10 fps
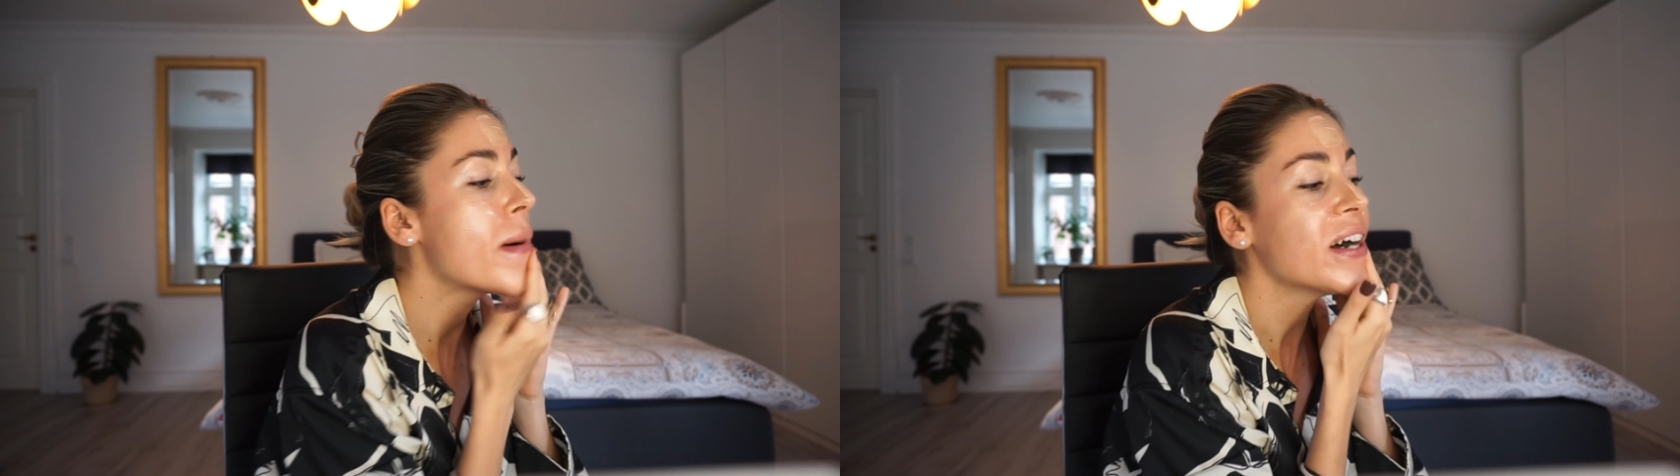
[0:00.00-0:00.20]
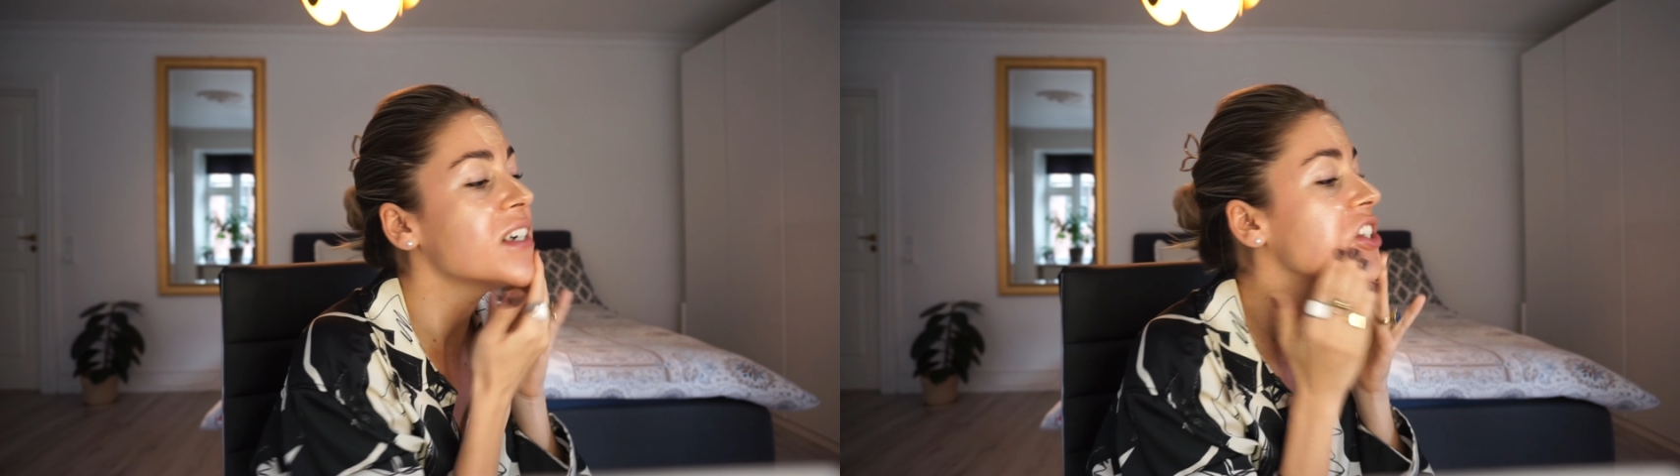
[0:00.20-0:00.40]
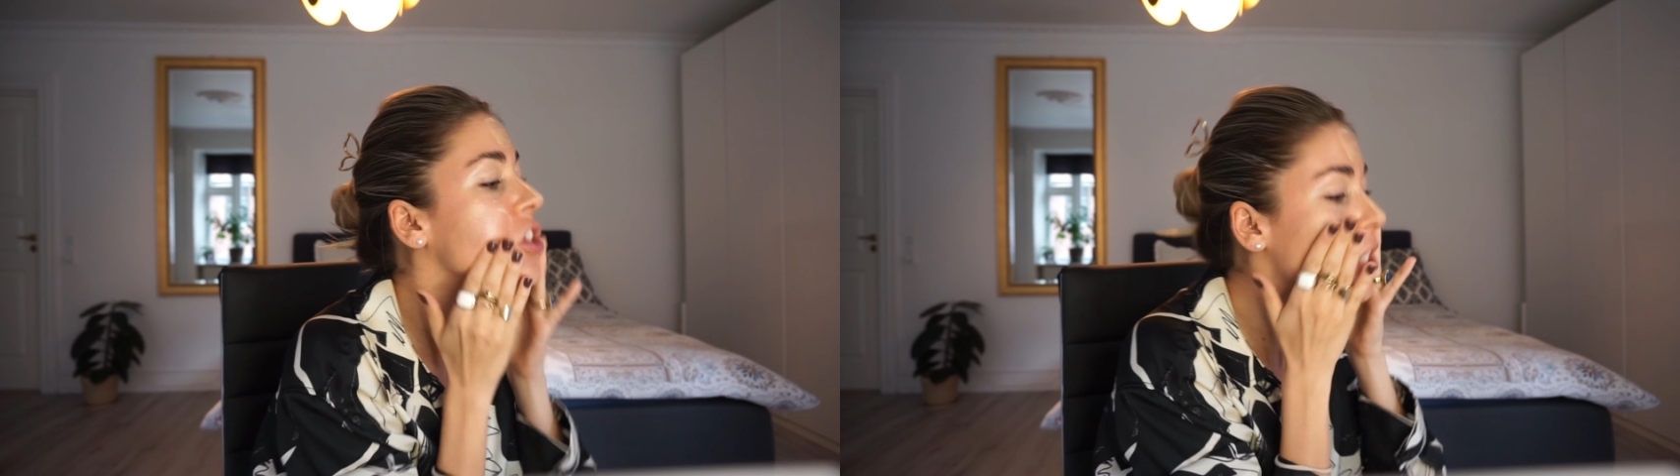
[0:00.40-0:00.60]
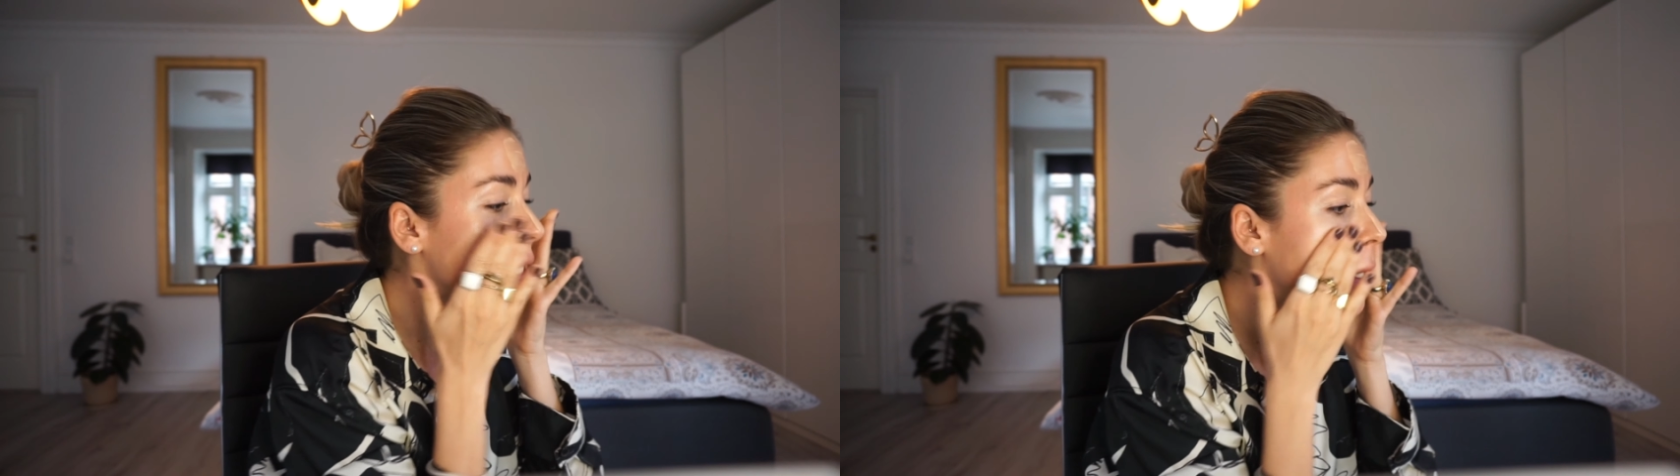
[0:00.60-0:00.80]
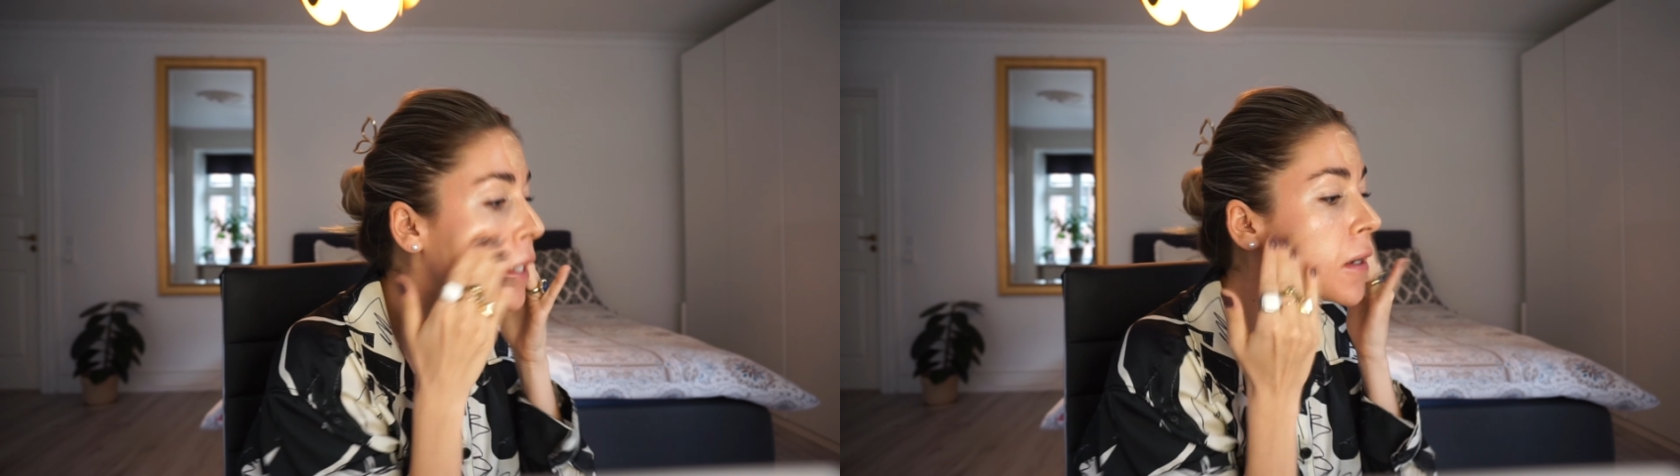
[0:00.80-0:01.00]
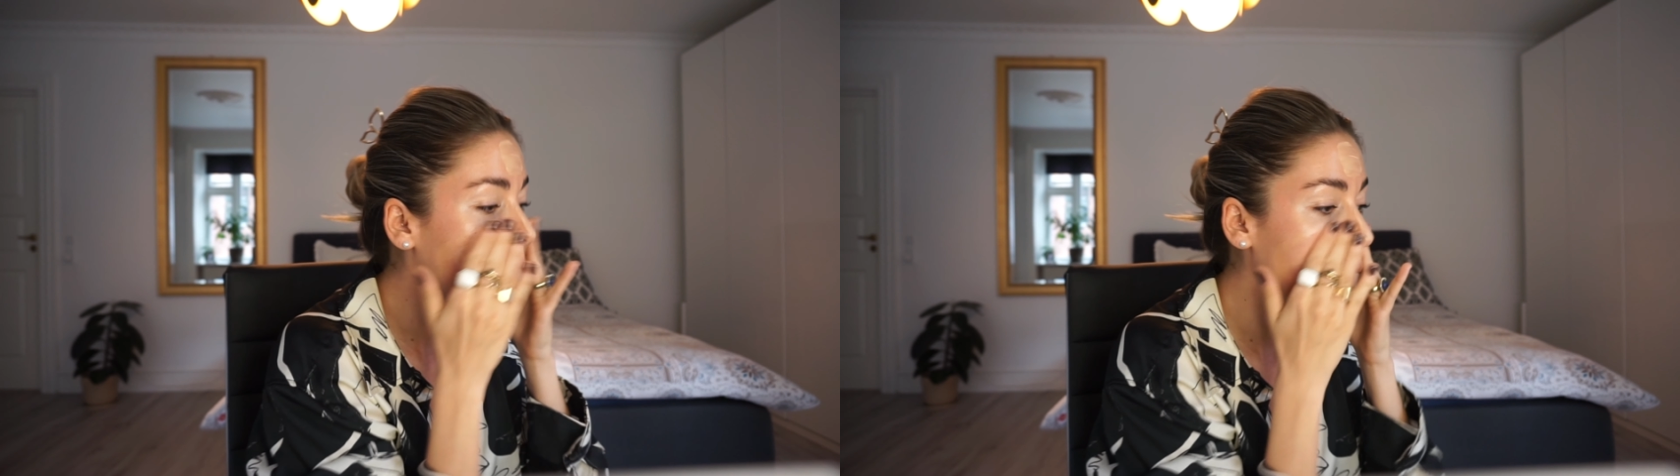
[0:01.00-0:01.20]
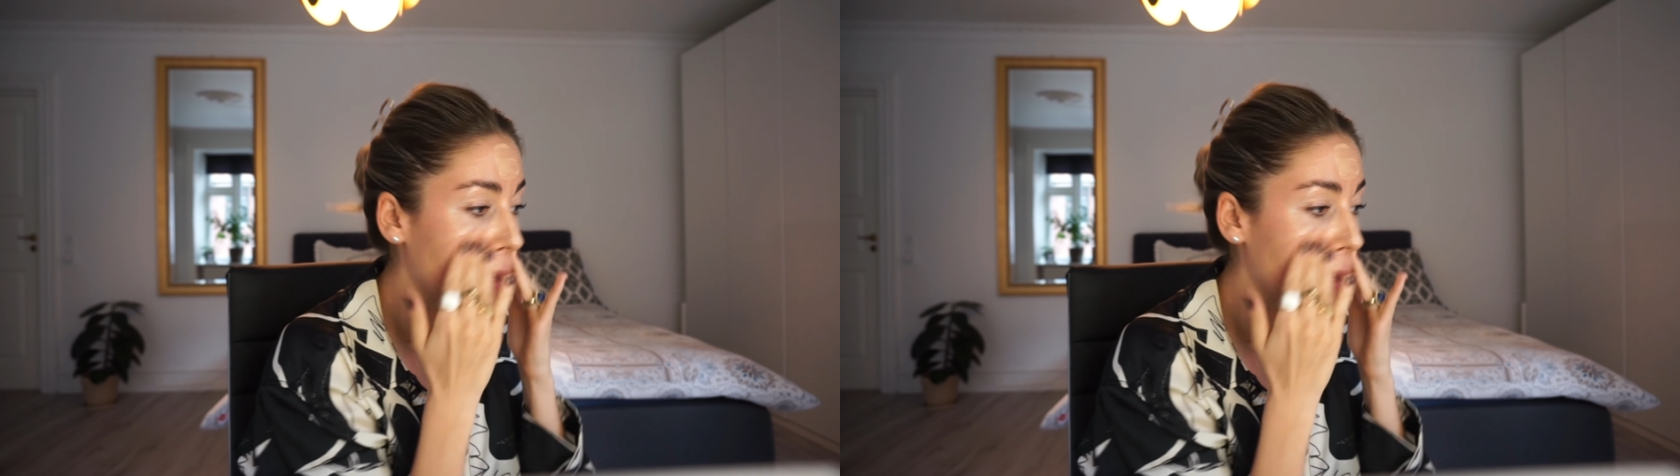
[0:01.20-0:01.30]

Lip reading: a sheer